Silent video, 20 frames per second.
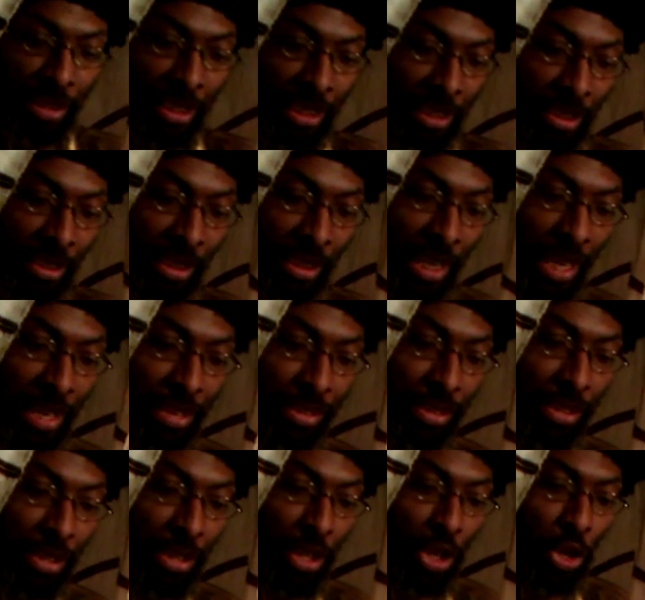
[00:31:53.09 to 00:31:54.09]
He says,
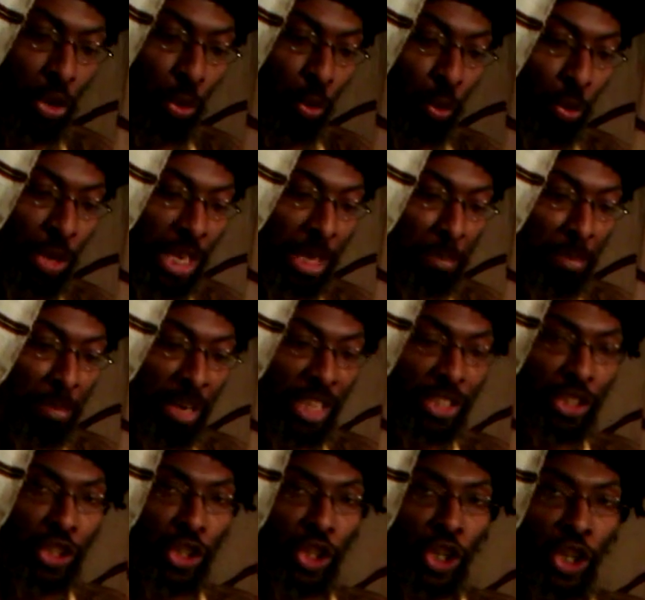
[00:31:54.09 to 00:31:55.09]
we
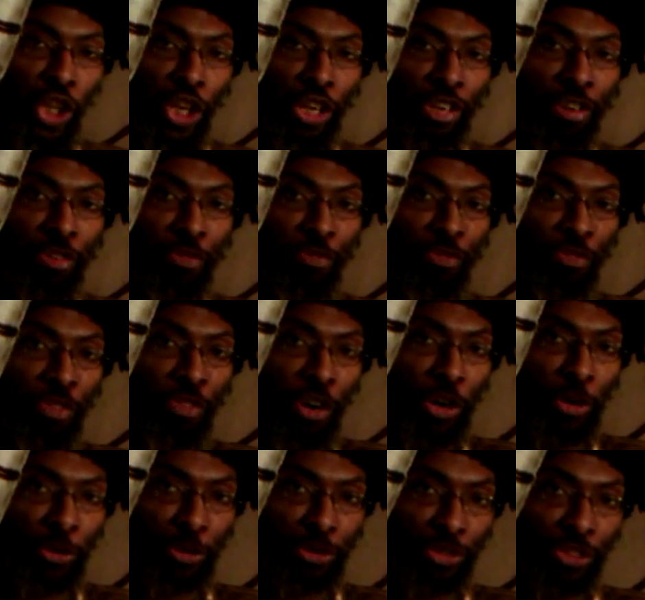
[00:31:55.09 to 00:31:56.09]
must look
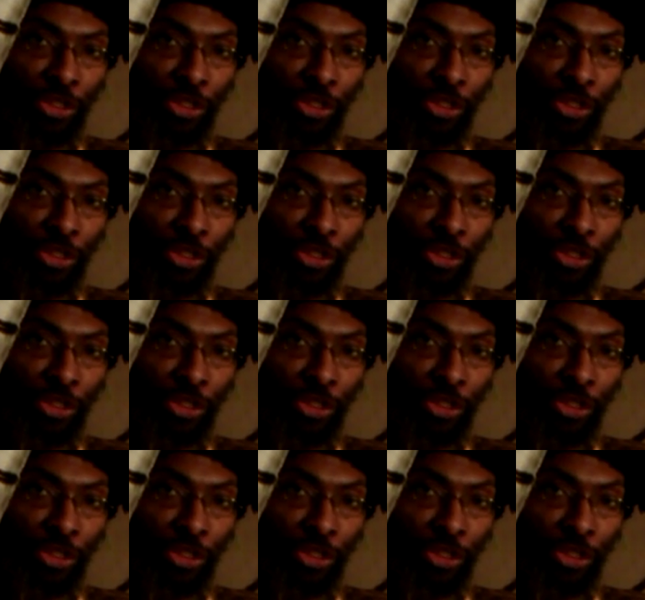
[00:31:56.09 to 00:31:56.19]
first